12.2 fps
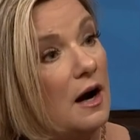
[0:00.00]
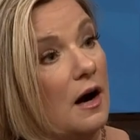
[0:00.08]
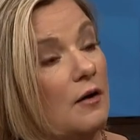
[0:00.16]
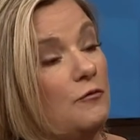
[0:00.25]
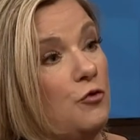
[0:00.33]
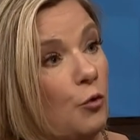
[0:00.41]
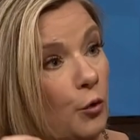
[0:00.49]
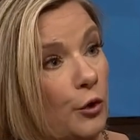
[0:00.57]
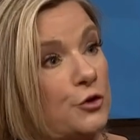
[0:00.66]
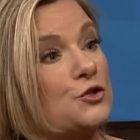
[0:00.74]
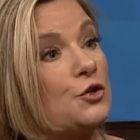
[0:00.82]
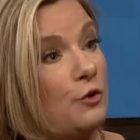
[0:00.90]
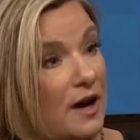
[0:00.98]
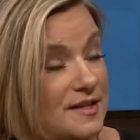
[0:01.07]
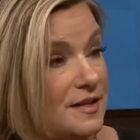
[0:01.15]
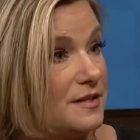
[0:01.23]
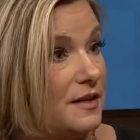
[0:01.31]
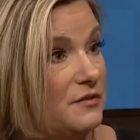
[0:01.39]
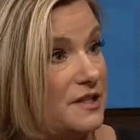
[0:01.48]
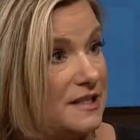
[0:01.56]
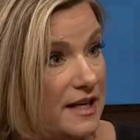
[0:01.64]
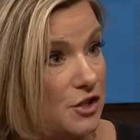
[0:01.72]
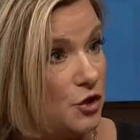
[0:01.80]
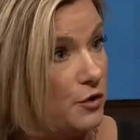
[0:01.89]
of the worst crisis of this
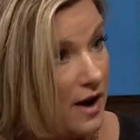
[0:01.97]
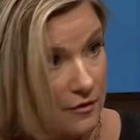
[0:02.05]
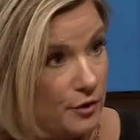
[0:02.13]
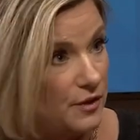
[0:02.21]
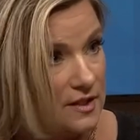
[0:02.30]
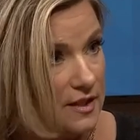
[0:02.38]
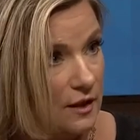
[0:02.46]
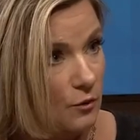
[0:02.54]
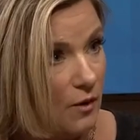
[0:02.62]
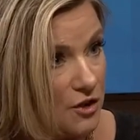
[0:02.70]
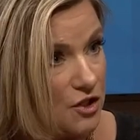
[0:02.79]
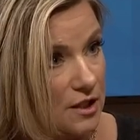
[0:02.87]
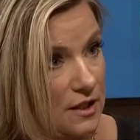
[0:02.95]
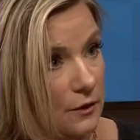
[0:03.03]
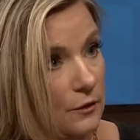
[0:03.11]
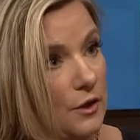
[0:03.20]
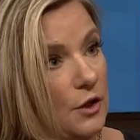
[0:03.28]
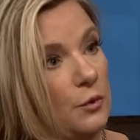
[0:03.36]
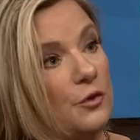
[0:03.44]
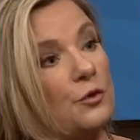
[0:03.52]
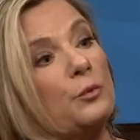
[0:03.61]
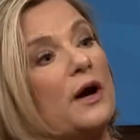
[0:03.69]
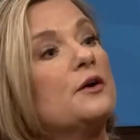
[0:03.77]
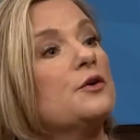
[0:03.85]
nature ever in the state of Washington, with
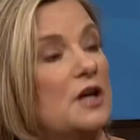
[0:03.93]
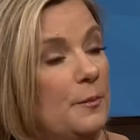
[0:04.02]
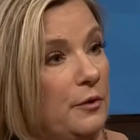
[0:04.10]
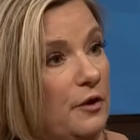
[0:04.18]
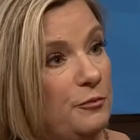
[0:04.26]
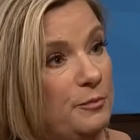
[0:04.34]
a record number of